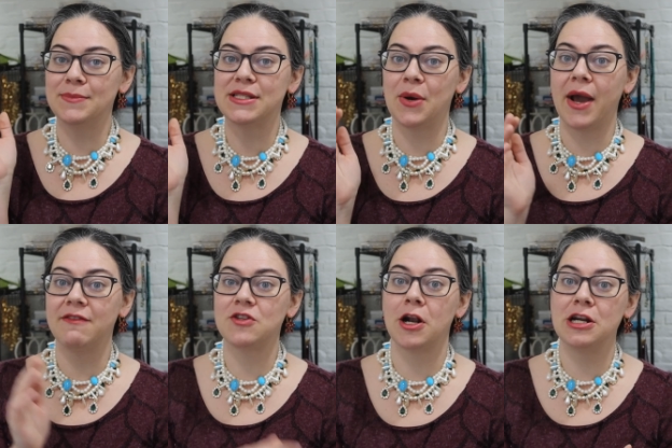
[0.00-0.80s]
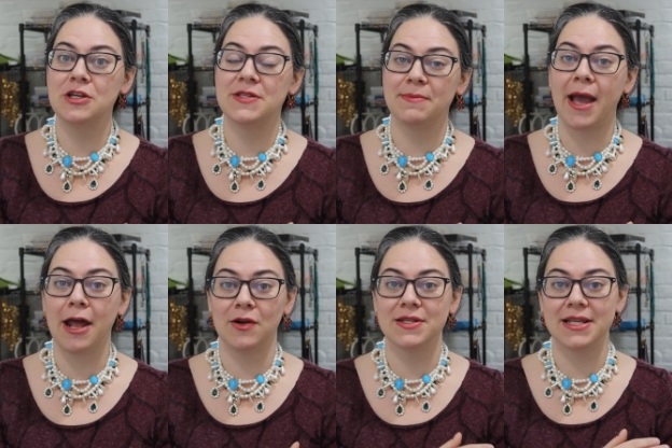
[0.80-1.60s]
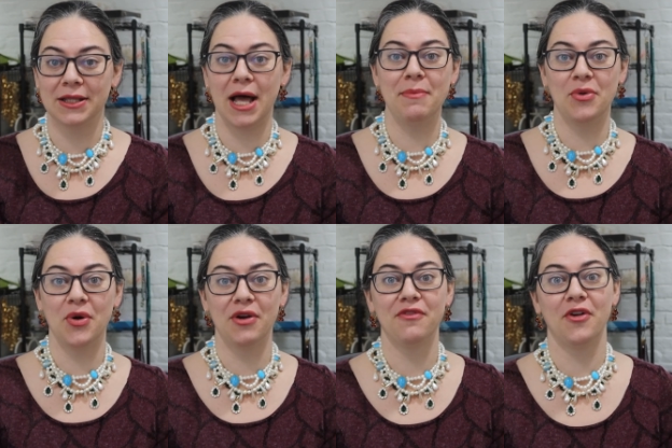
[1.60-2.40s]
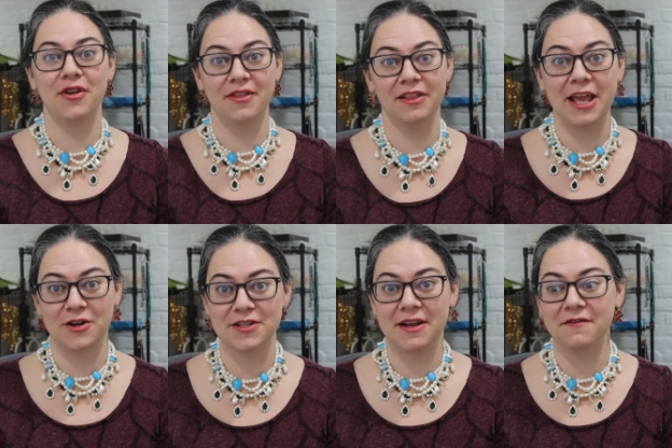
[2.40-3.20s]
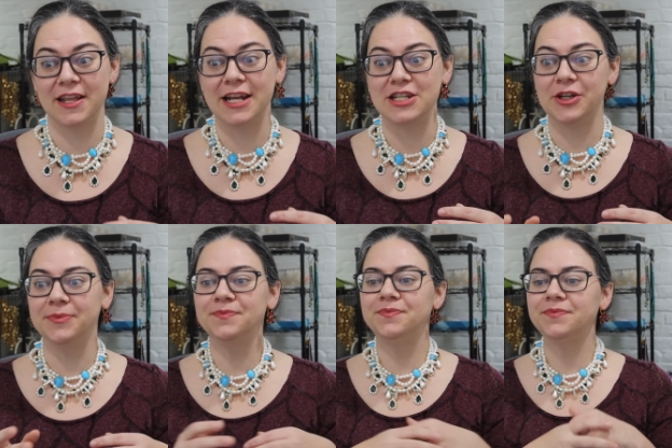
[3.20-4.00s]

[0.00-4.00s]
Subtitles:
So I've started using patterns a lot more for the later stuff that I do.